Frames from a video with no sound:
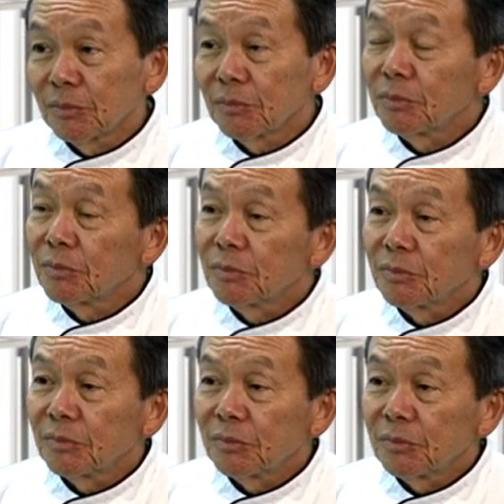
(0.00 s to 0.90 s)

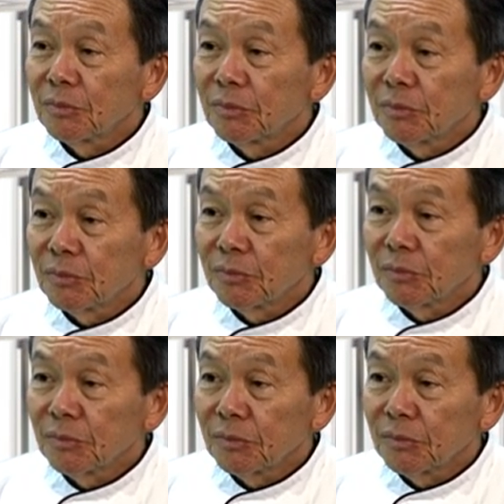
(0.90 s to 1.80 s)

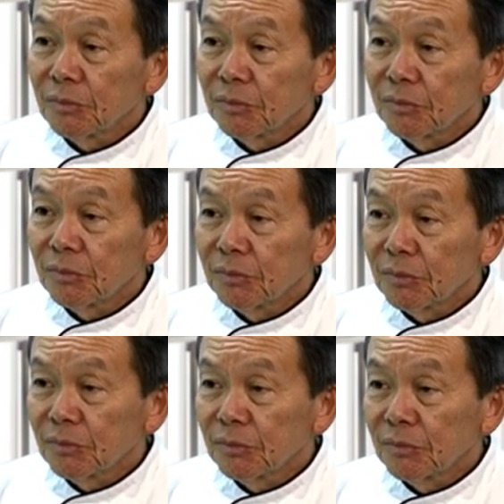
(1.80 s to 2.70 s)

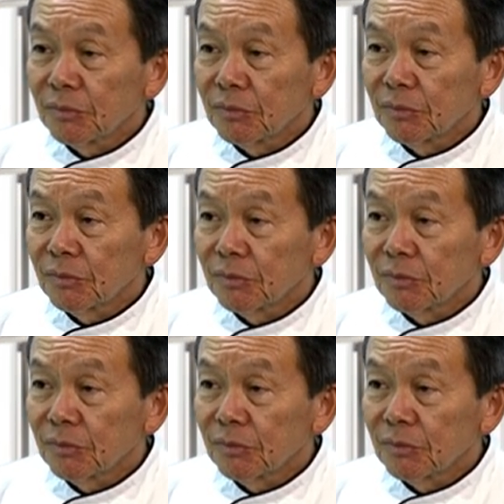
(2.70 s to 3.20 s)
(silent)